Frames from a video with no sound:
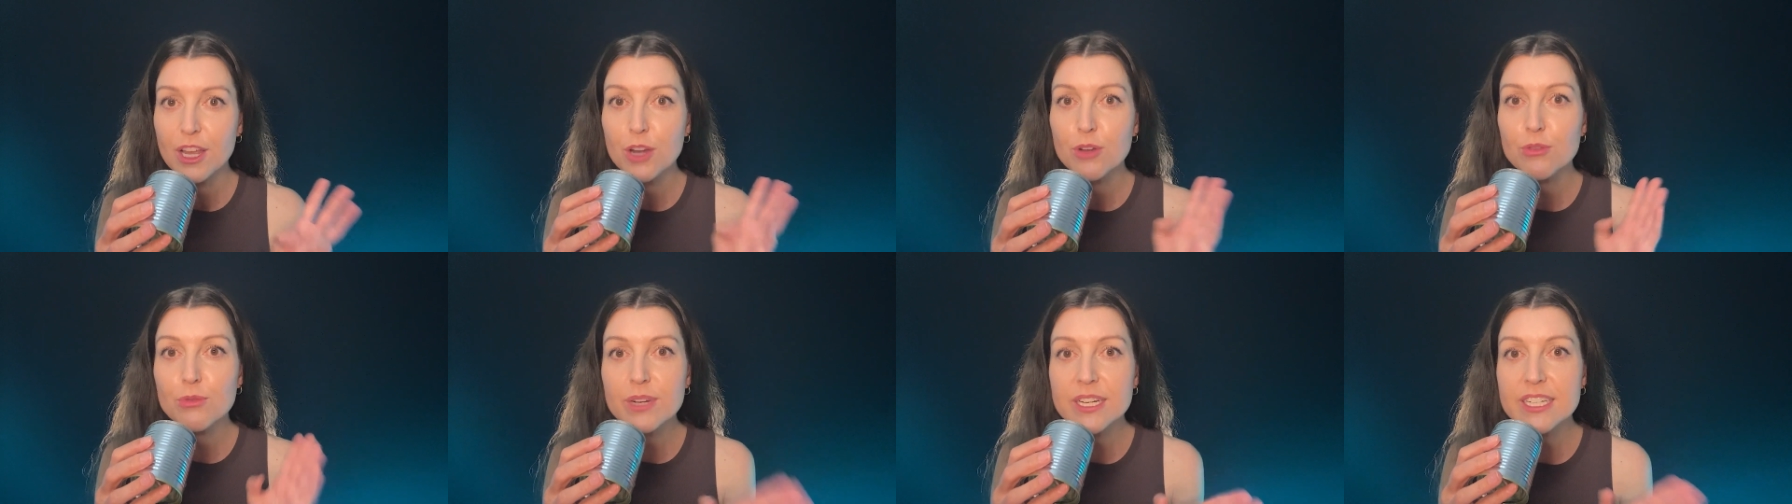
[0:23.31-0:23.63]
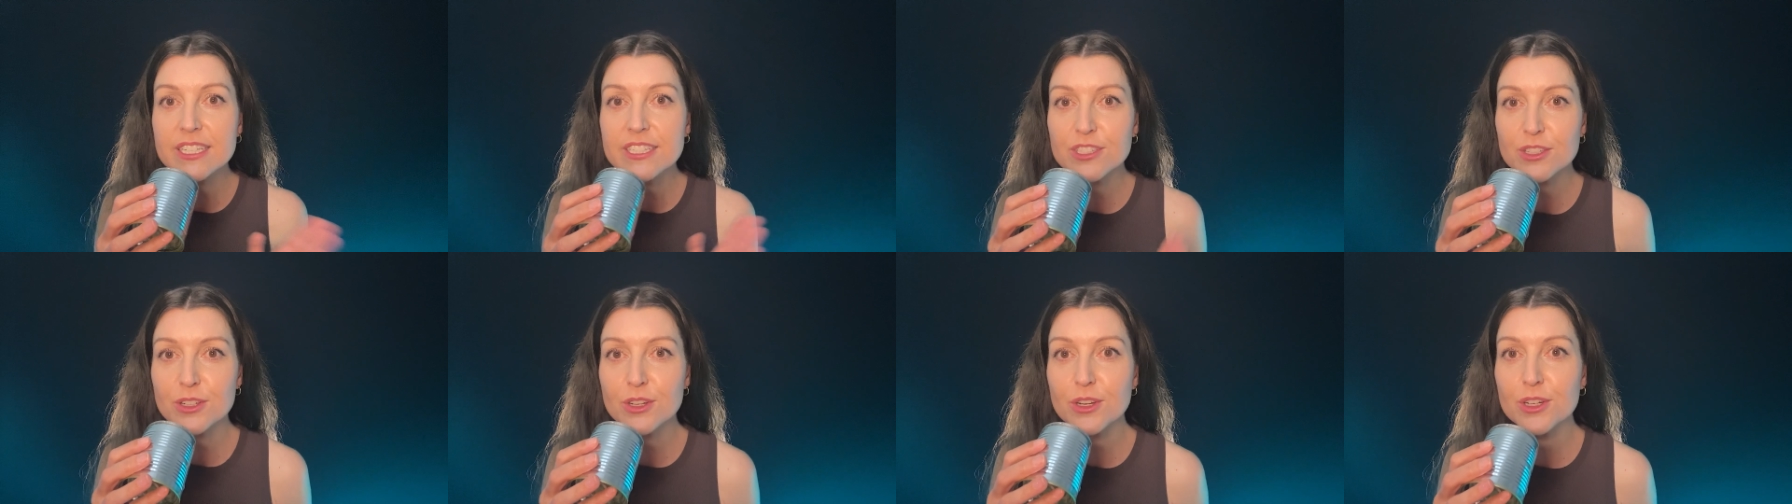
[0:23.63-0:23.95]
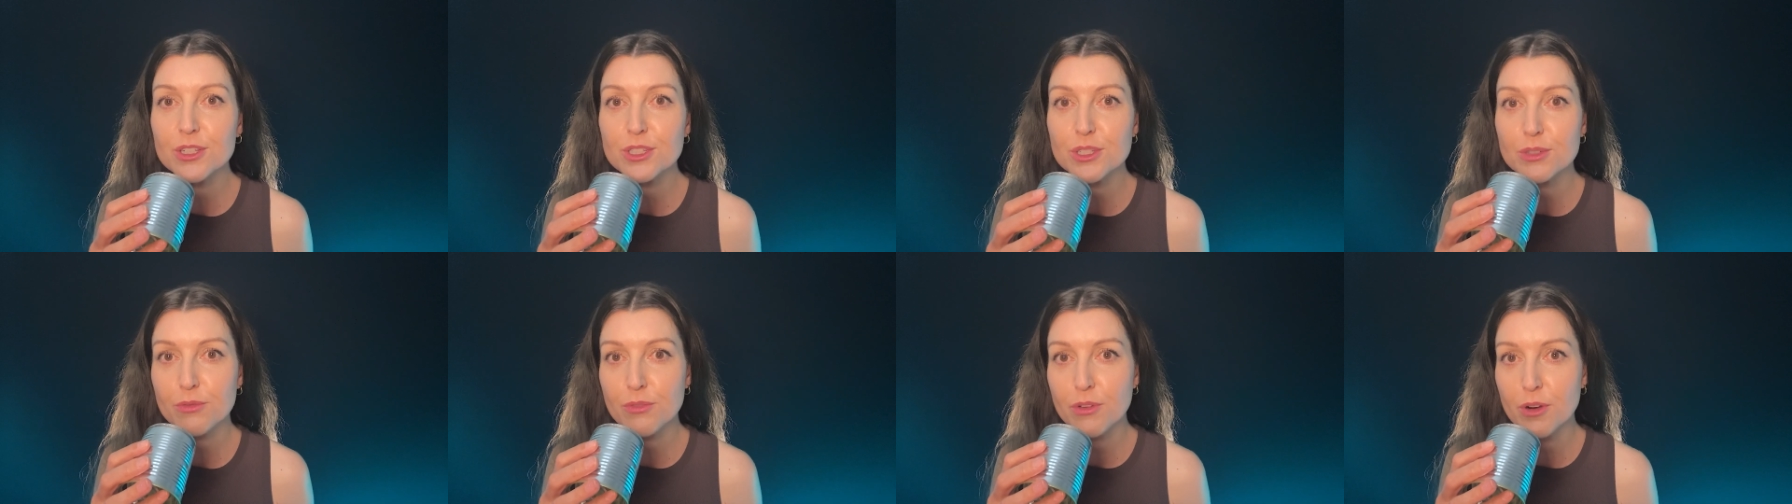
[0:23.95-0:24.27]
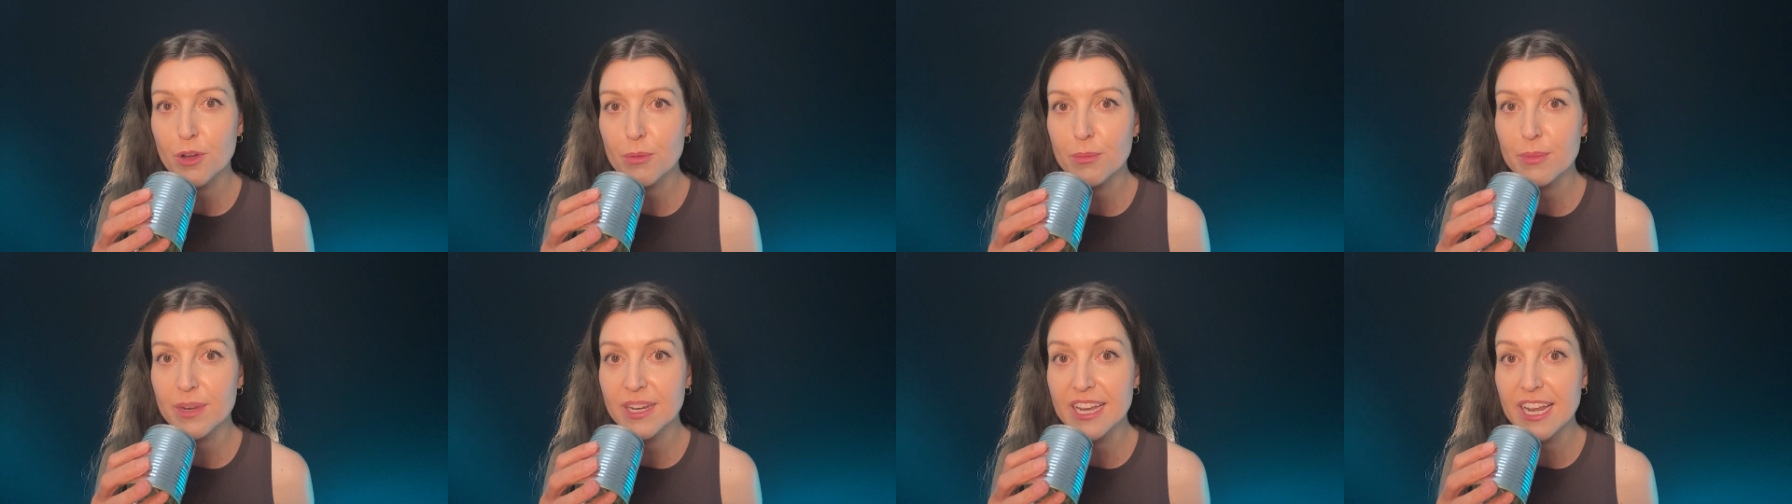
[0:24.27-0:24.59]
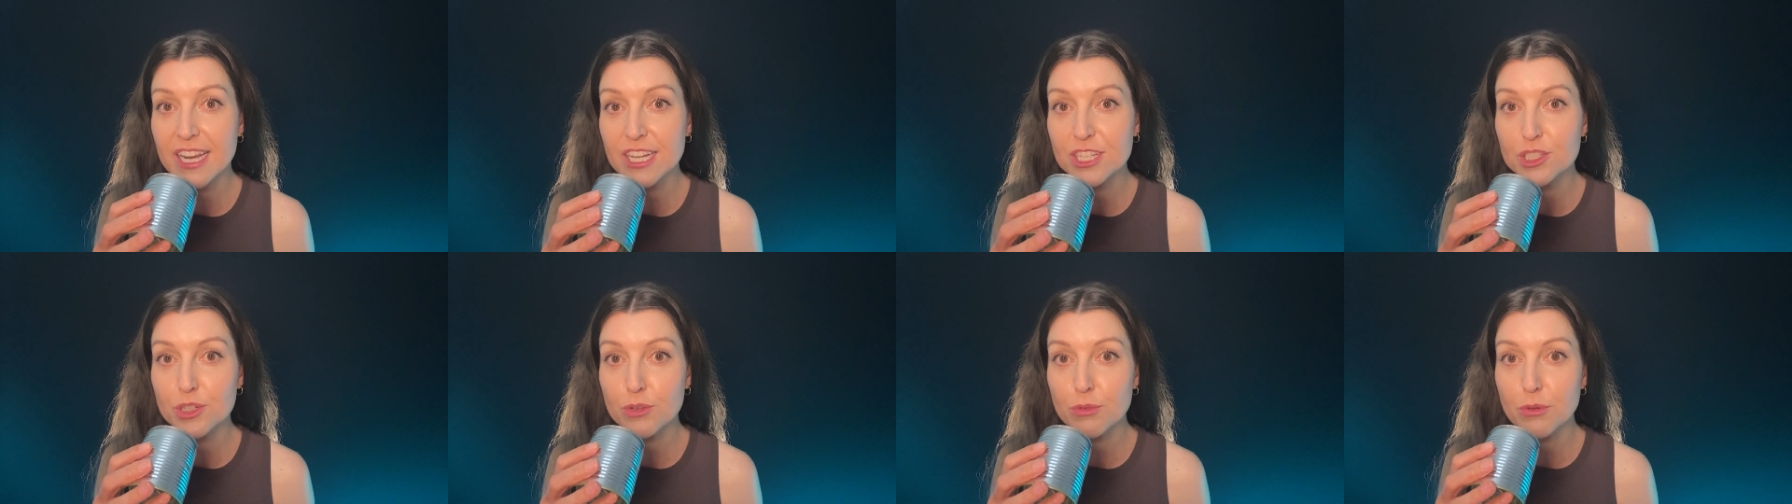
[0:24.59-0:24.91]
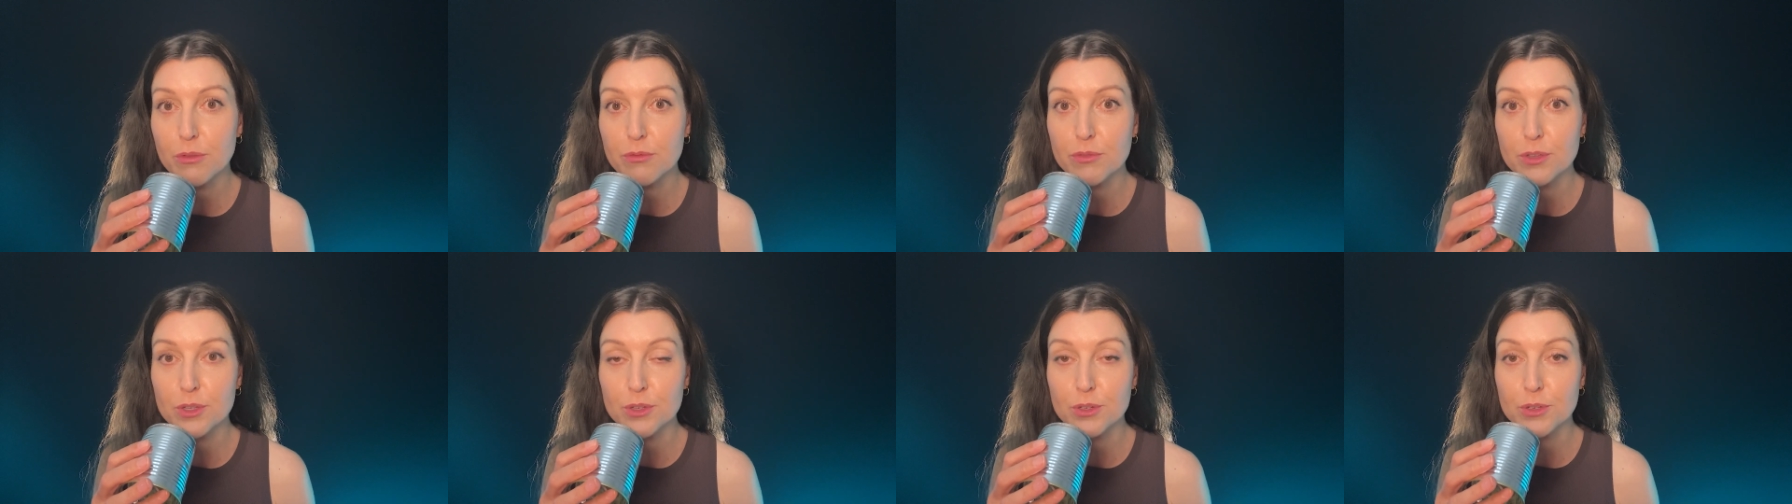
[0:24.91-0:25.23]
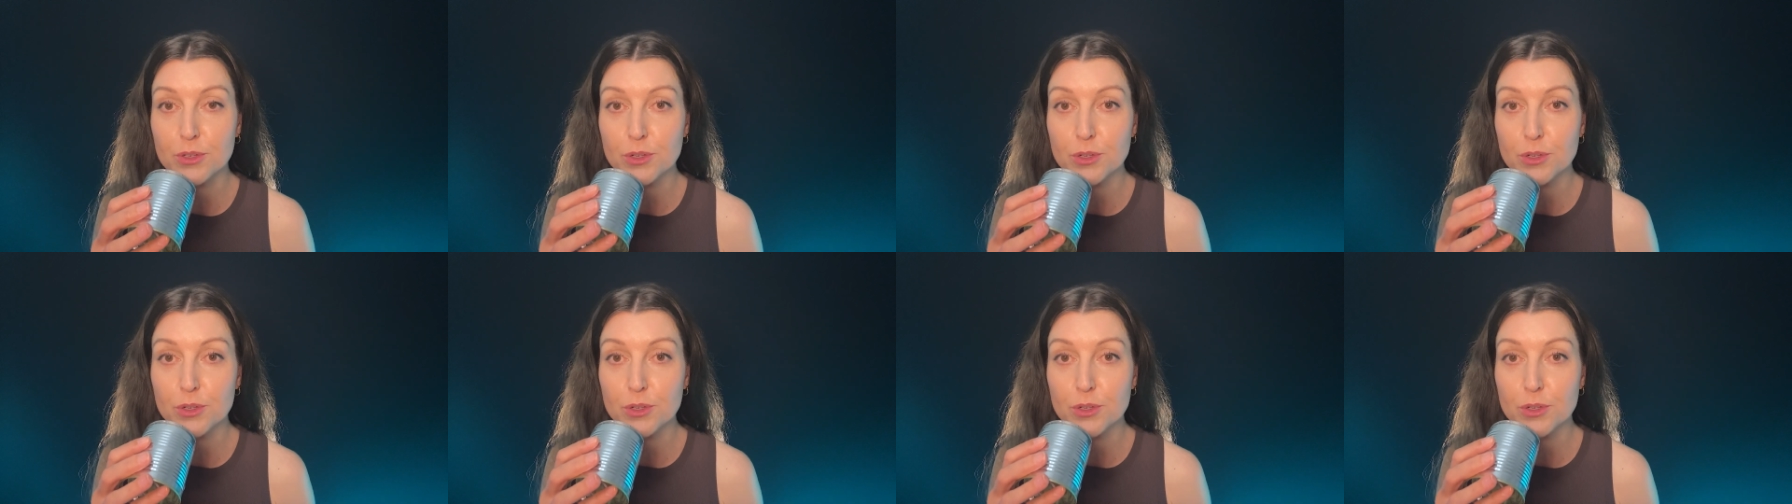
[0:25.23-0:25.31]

Research from Nature Review